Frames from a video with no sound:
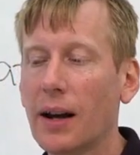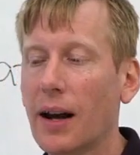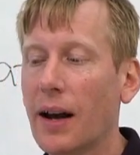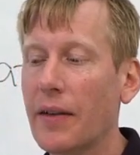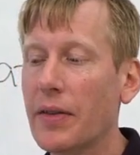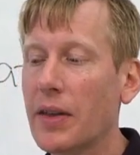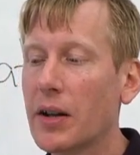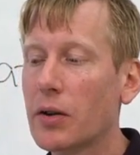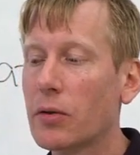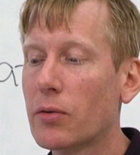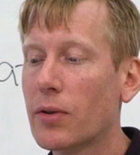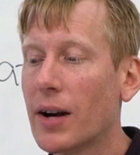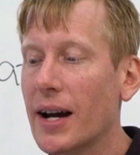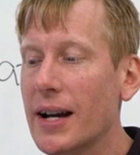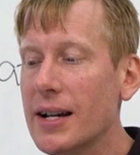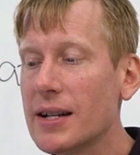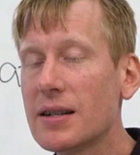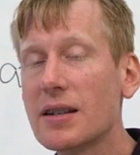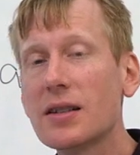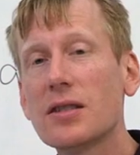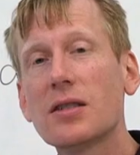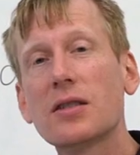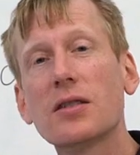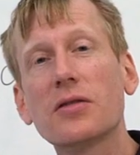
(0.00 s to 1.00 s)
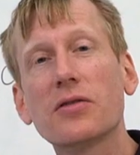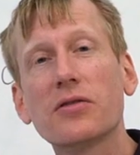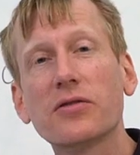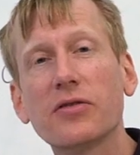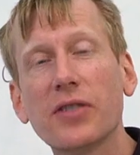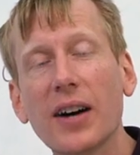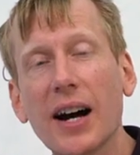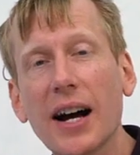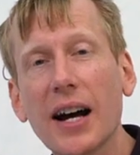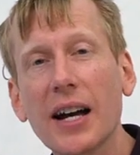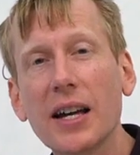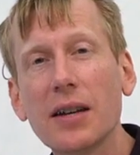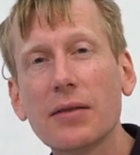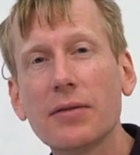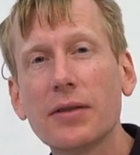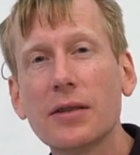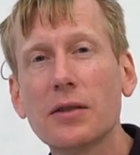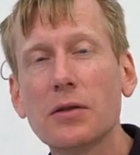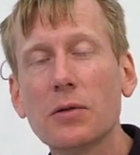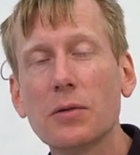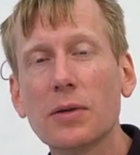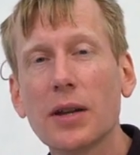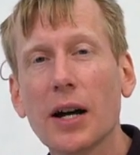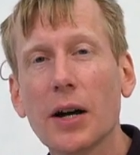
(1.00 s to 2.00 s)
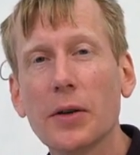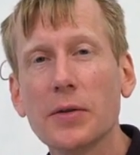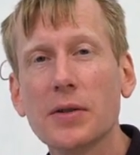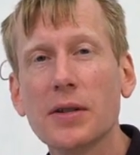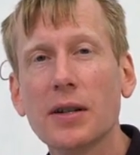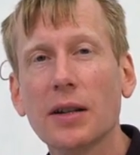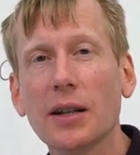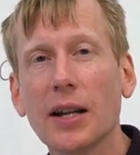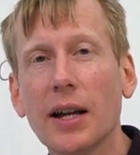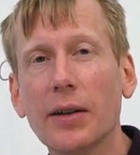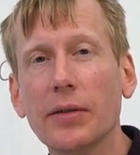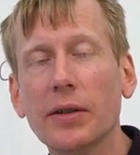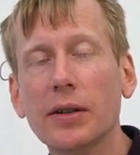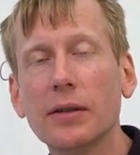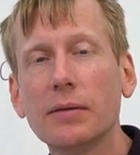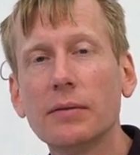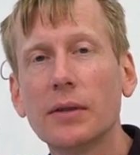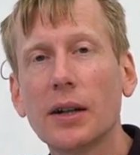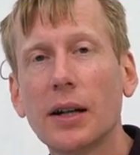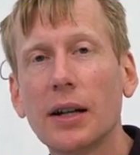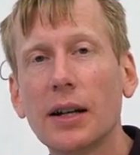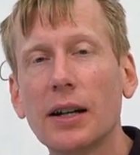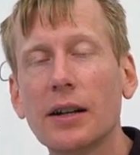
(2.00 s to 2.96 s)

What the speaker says: and then rises to 5 in 2011.